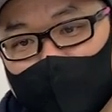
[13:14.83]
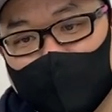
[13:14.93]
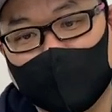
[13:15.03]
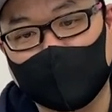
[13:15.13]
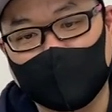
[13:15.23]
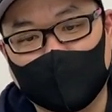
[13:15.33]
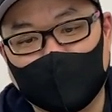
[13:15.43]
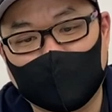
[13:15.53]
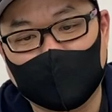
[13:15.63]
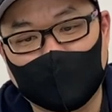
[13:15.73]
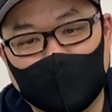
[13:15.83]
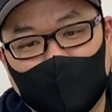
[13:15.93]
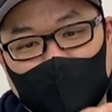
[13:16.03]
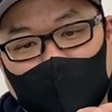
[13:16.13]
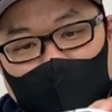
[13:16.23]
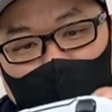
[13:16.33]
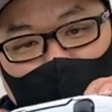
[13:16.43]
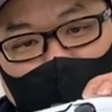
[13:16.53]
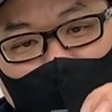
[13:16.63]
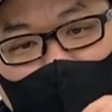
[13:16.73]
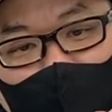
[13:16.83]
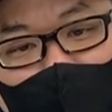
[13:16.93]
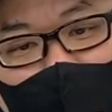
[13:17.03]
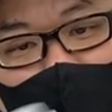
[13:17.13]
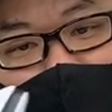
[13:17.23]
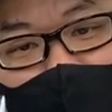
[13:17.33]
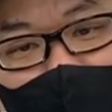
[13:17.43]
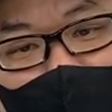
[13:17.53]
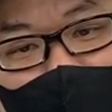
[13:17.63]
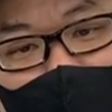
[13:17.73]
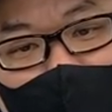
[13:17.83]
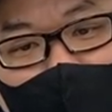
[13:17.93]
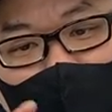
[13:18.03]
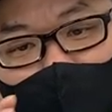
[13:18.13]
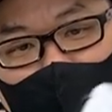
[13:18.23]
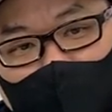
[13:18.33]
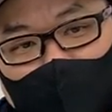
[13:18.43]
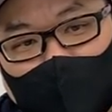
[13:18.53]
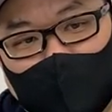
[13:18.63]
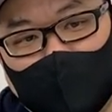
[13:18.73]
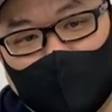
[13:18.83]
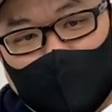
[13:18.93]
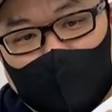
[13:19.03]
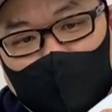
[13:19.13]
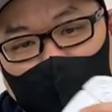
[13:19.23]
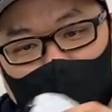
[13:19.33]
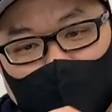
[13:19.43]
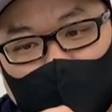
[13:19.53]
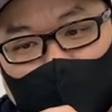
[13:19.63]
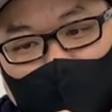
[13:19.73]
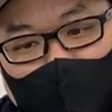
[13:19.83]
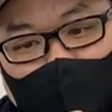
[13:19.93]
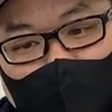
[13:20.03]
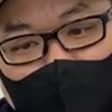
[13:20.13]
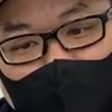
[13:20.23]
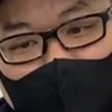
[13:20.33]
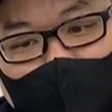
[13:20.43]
Nobody speaks.